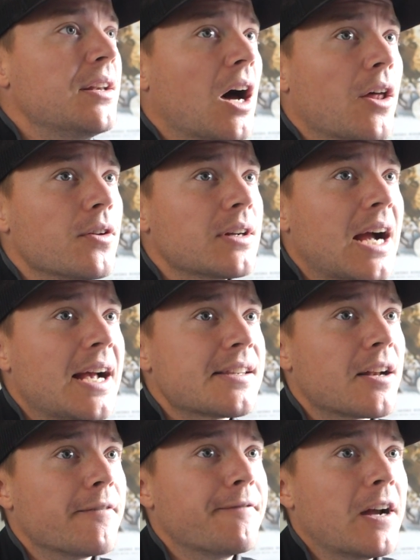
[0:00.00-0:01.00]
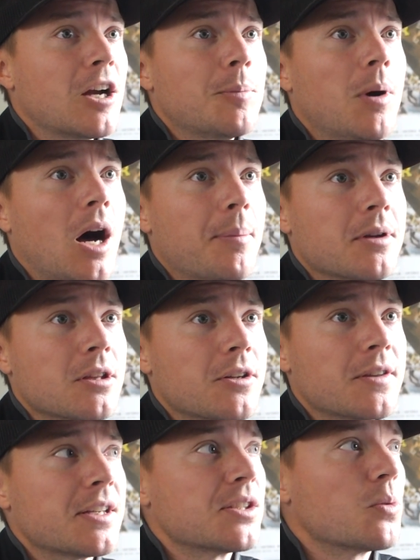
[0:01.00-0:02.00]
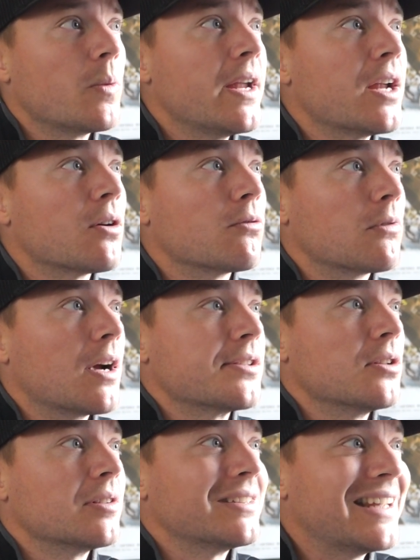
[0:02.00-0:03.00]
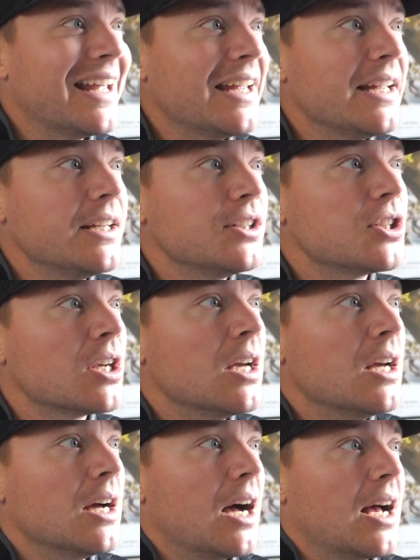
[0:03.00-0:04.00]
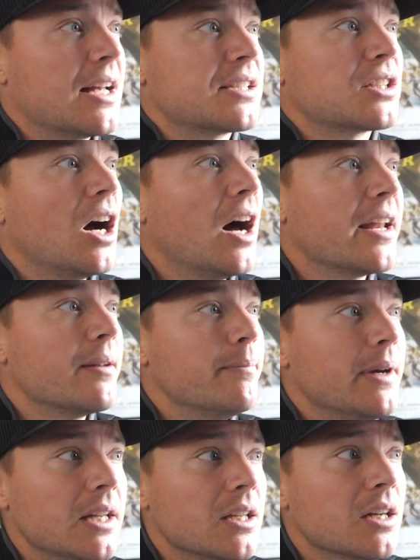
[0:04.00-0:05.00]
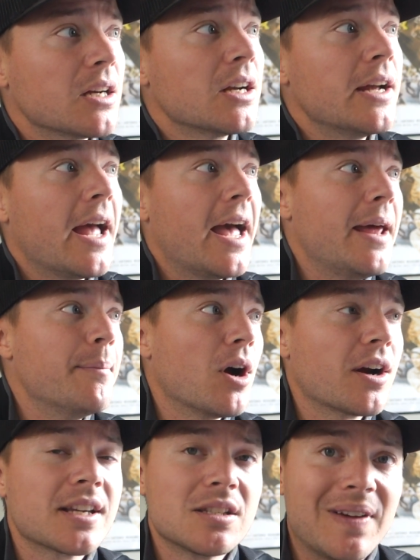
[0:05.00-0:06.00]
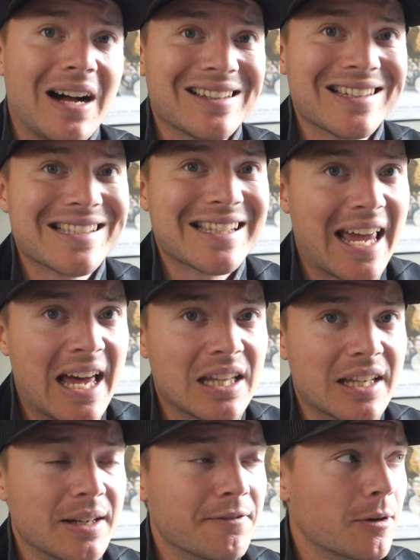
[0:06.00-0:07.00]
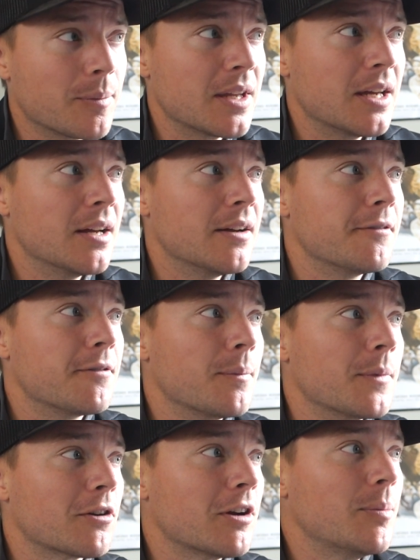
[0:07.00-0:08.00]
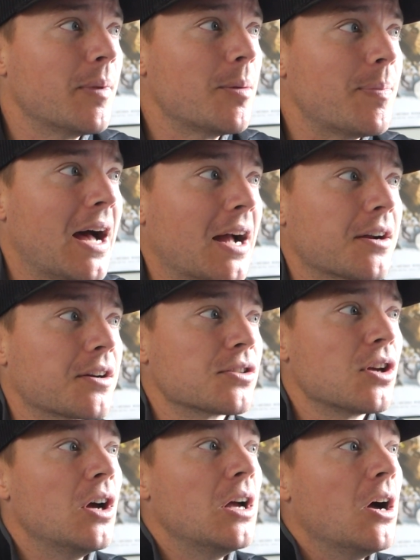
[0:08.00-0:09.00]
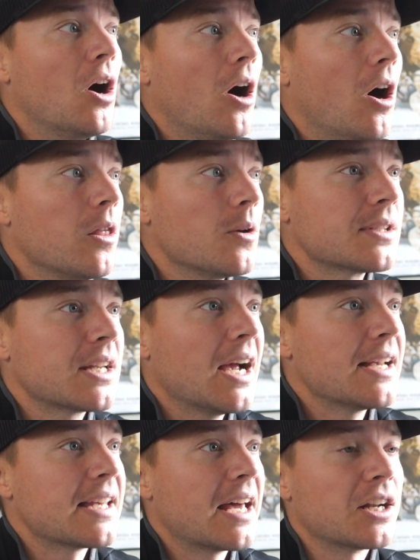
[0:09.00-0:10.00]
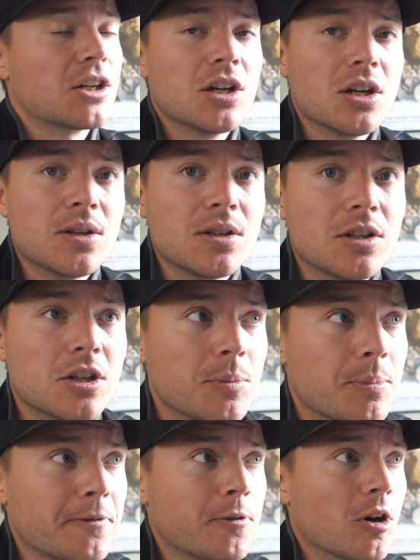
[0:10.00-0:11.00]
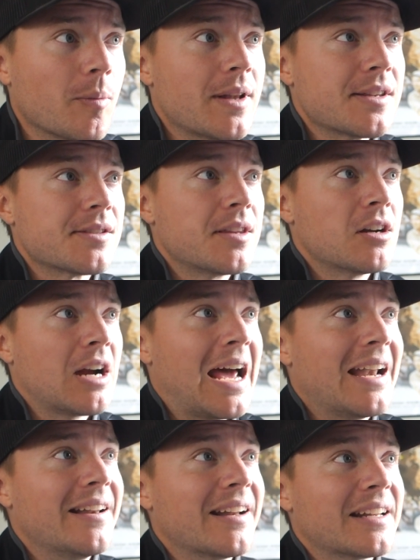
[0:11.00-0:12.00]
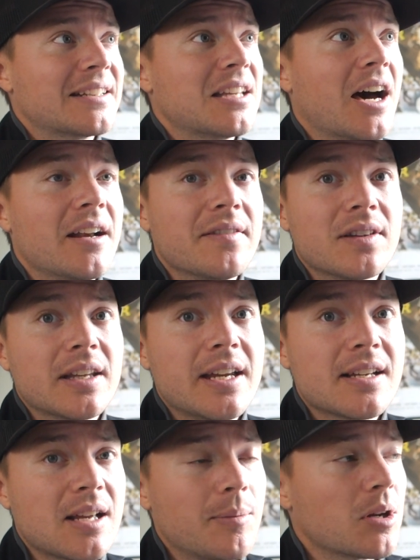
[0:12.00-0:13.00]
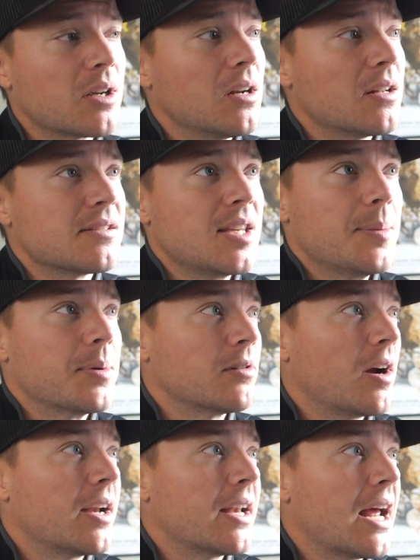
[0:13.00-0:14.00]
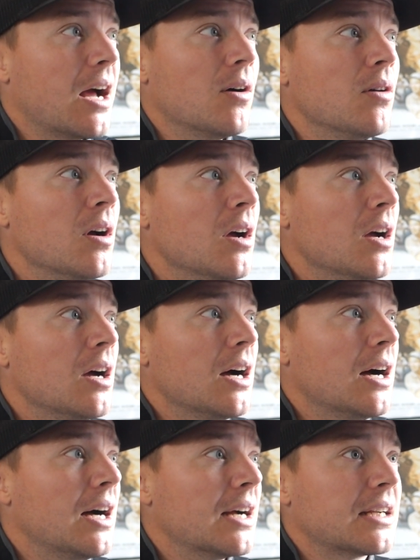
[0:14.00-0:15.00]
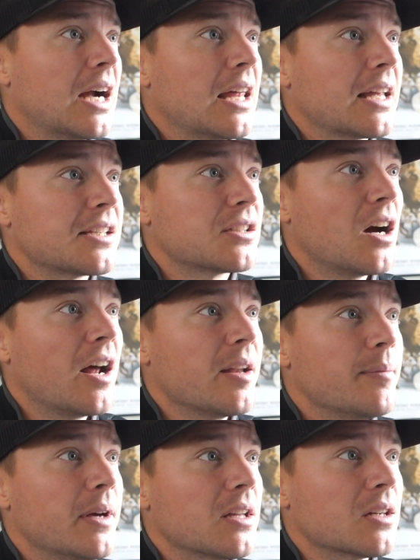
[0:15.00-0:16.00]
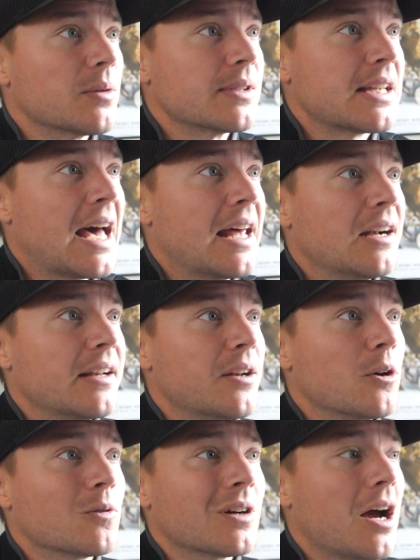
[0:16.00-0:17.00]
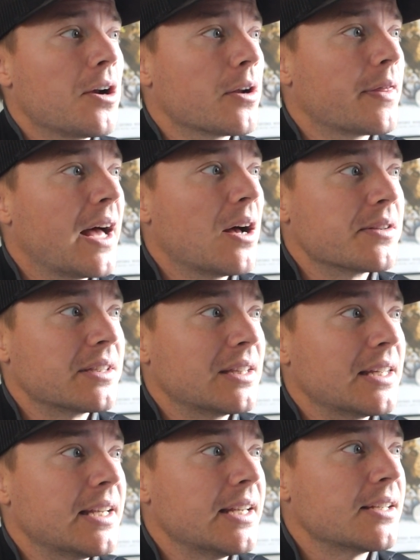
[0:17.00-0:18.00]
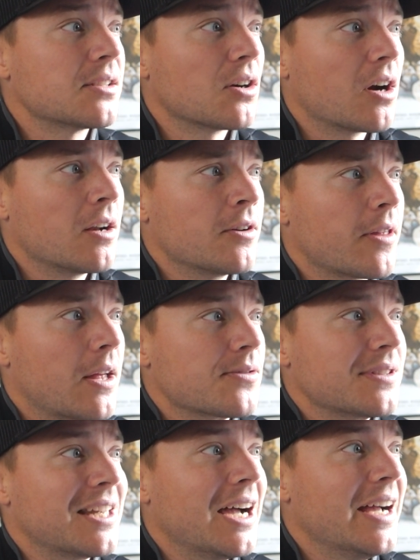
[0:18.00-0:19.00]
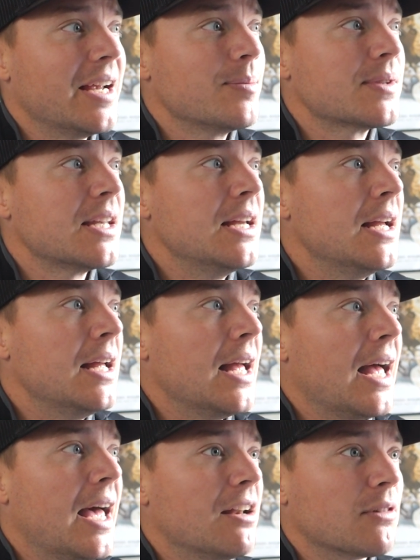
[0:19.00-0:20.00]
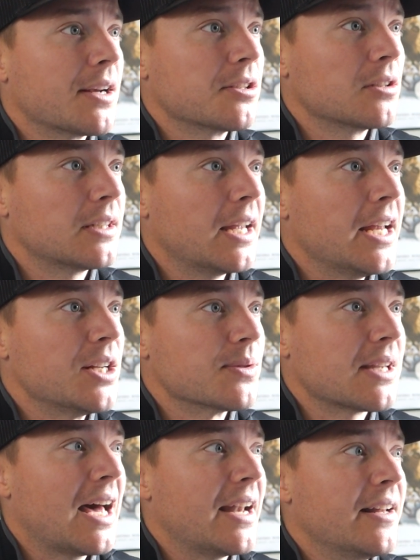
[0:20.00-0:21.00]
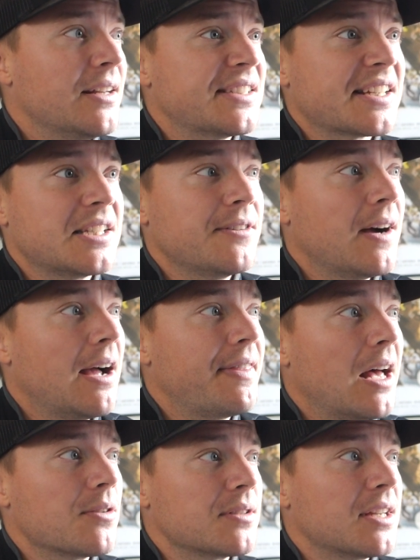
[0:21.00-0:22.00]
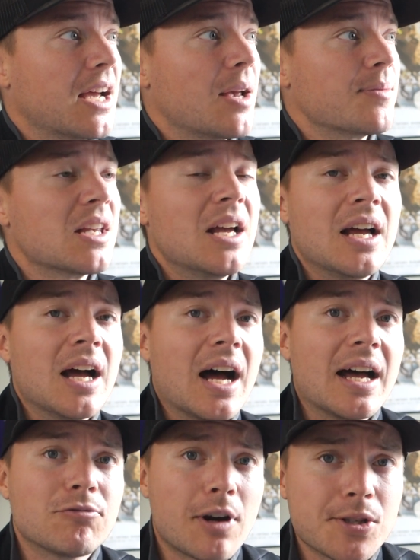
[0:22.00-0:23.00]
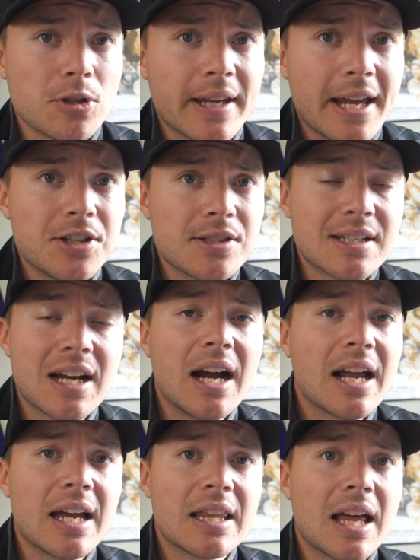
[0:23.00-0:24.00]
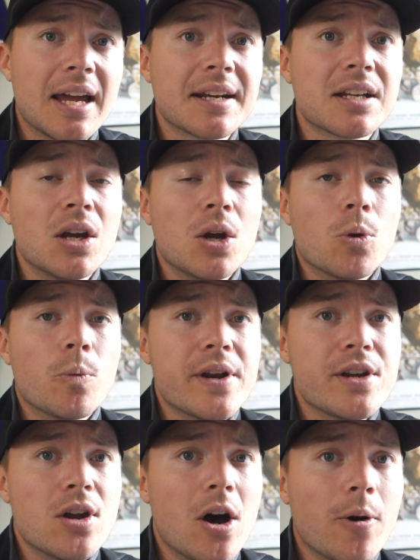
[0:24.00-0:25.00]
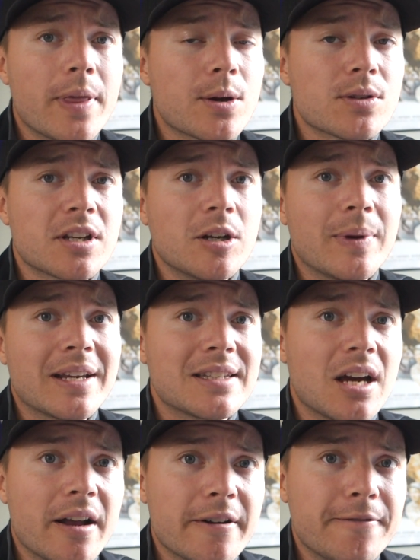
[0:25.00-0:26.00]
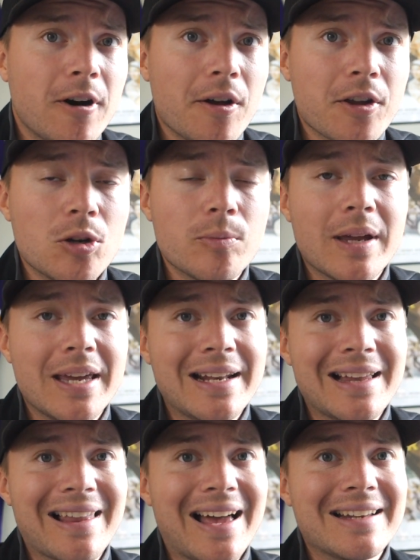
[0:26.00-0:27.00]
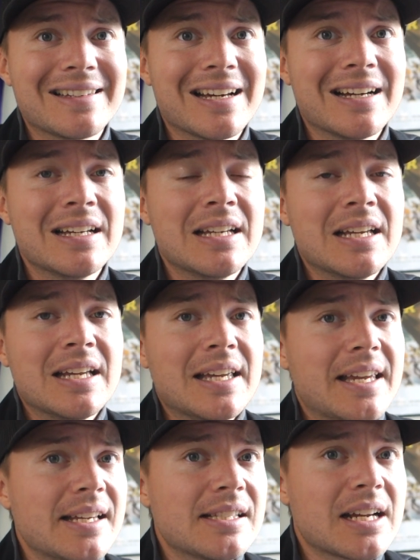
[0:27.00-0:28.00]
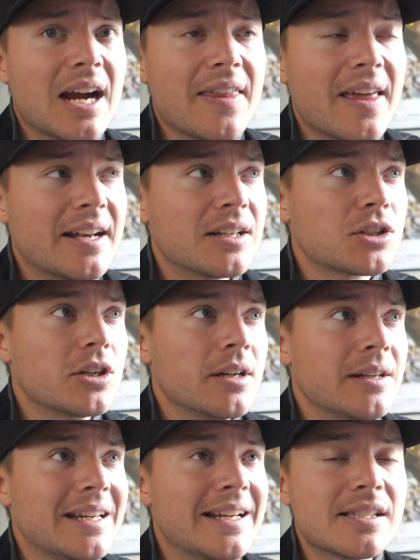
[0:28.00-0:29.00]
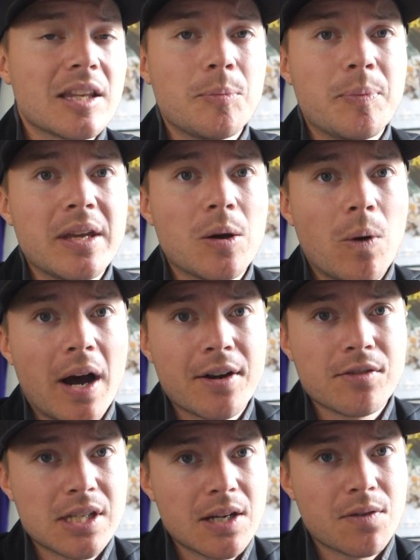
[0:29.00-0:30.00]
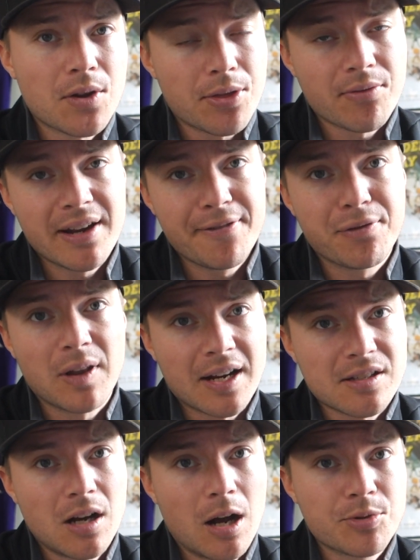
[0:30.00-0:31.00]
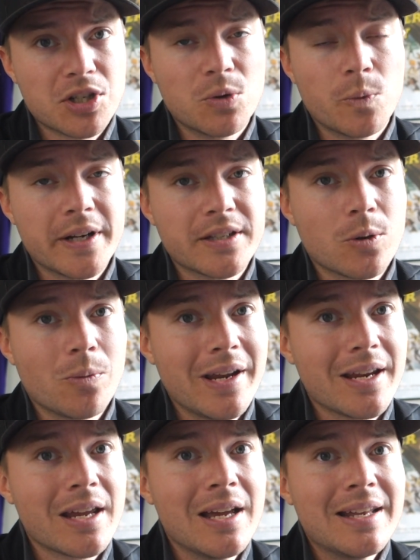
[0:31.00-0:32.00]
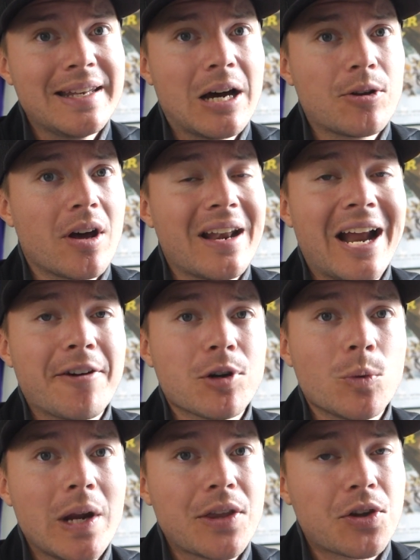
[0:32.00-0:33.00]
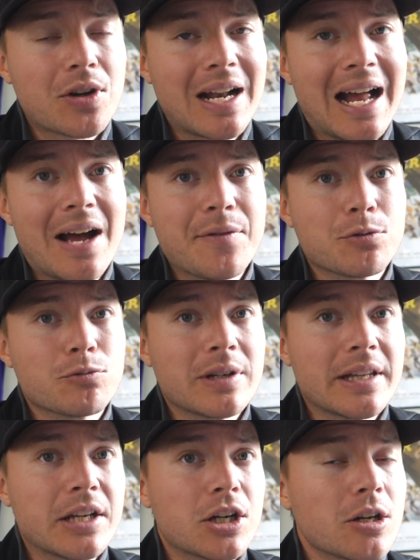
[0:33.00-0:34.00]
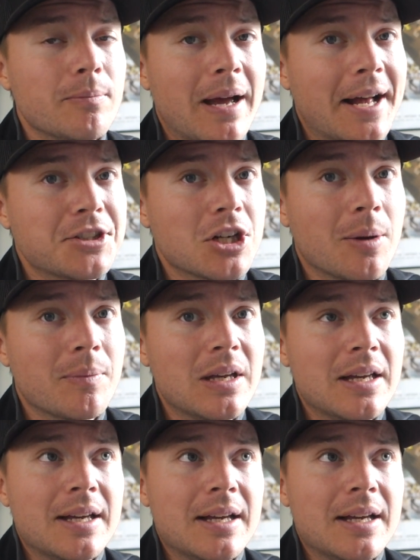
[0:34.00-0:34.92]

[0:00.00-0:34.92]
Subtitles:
Other guys that are very popular this week: Russell Gage, Scotty Miller, and Marcus Valdes-Scantling from the Green Bay Packers. All those guys had a good performance. They're adding a ton of leagues. I'm looking on Sleeper right now. A guy like Scotty Miller was added in over 100,000 leagues or 100,000 times, and Russell Gage was added 65,000 times. Russell Gage is the guy I liked. We know there was going to be a ton of volume in Atlanta. He's a guy that could easily be a wide receiver 3 flex option week to week. Now, not every week they're going to have a really good matchup